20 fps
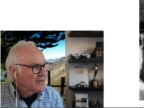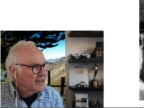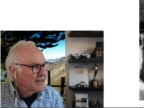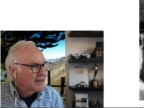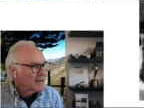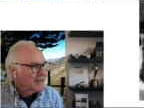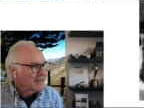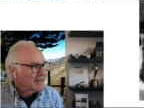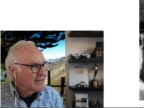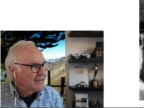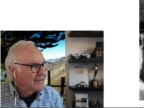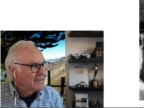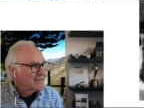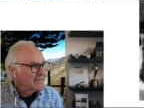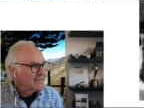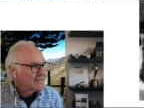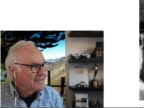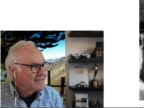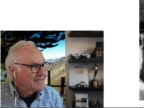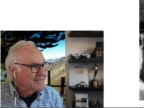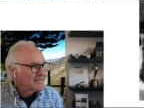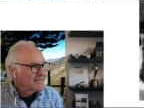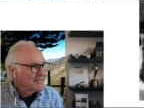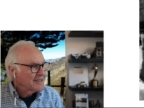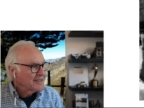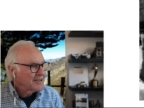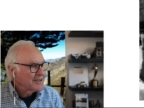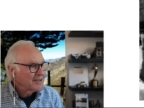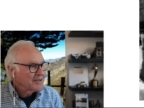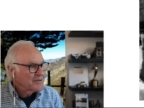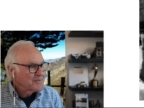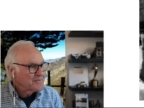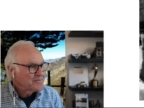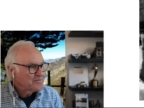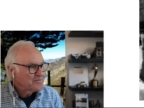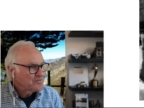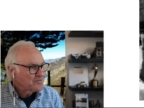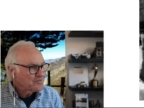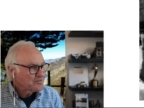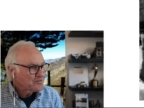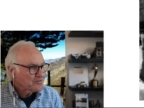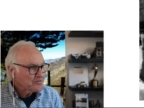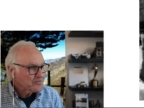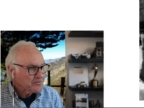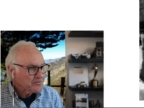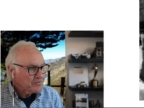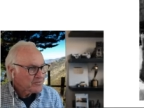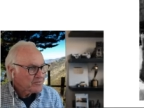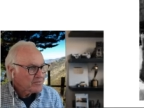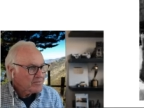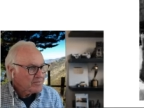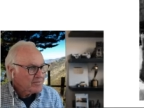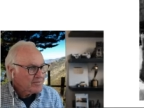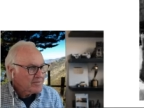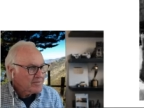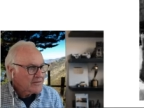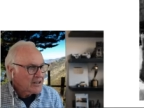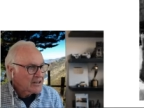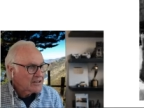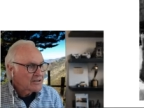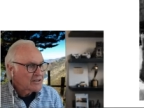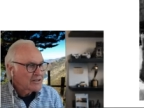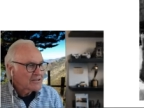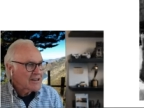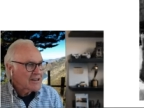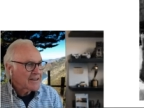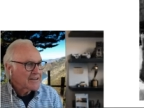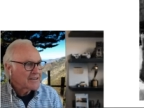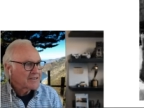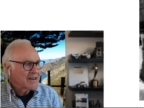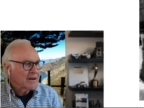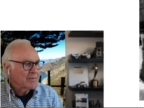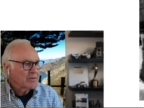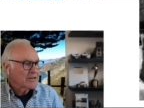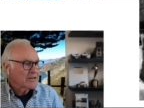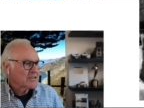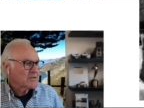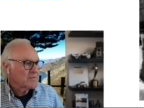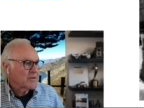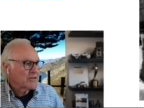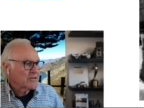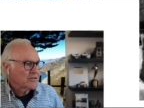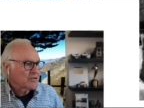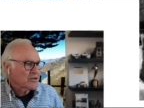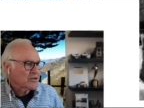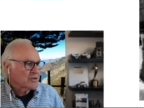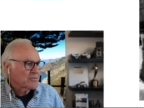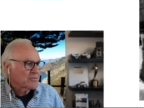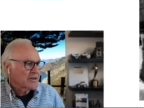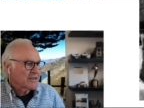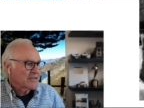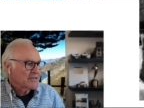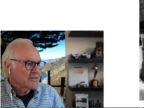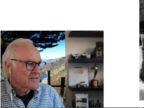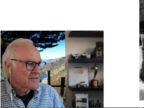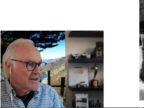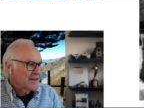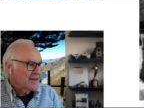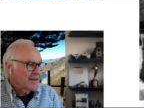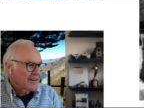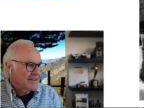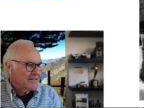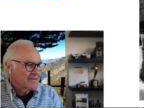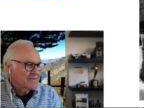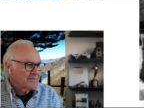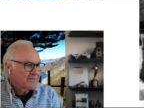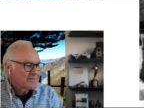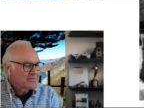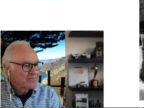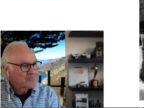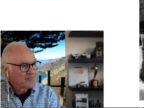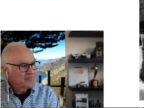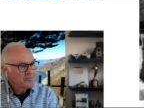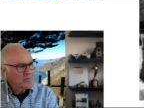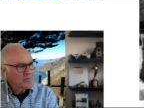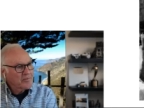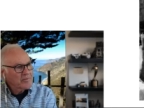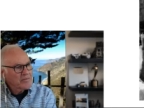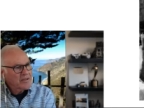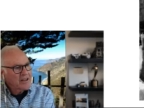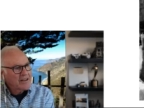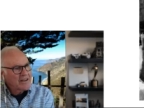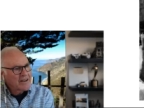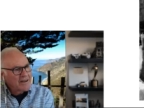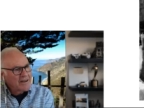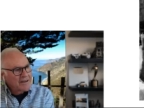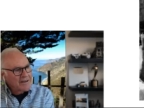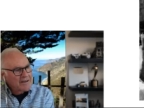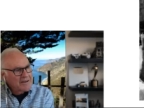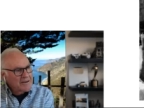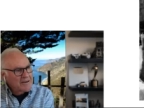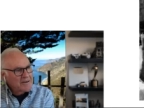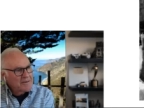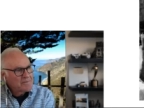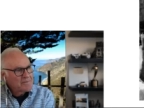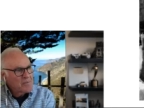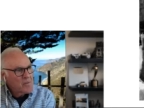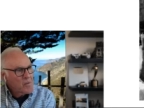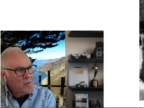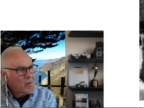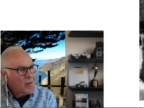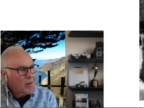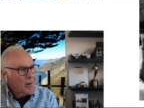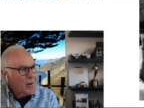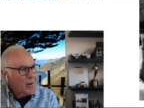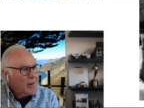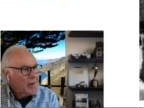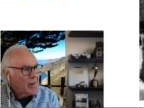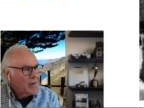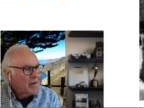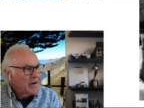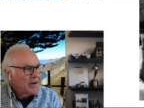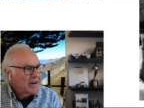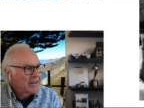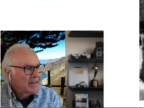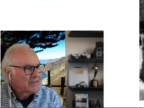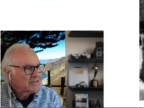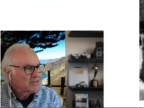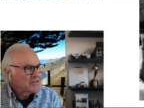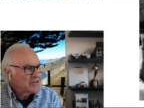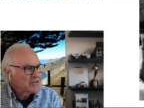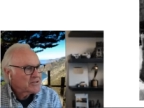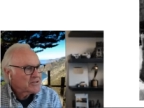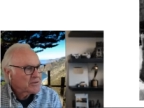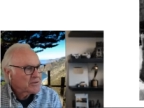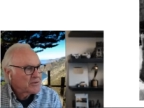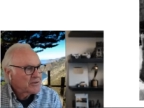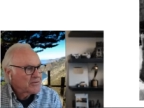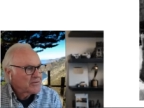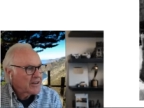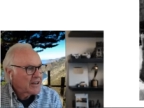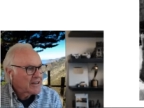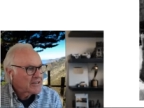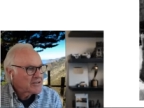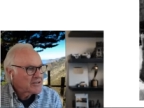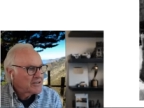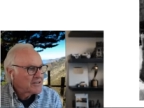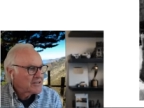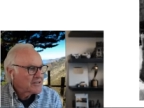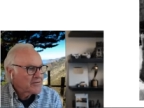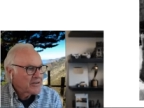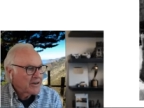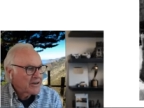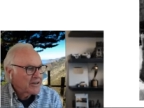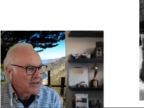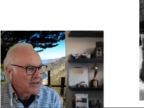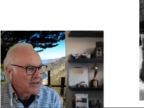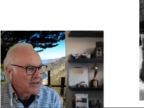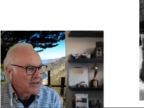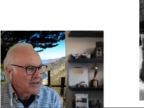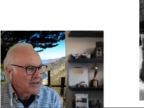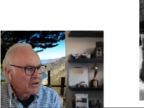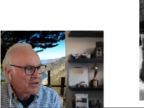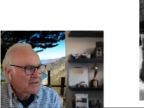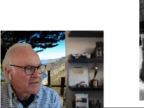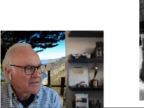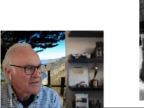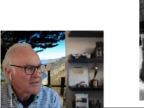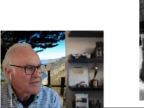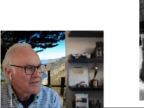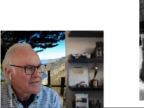And I, you know, it looks like a double exposure, but it's not. Um, it's just the reflection. It's very cool.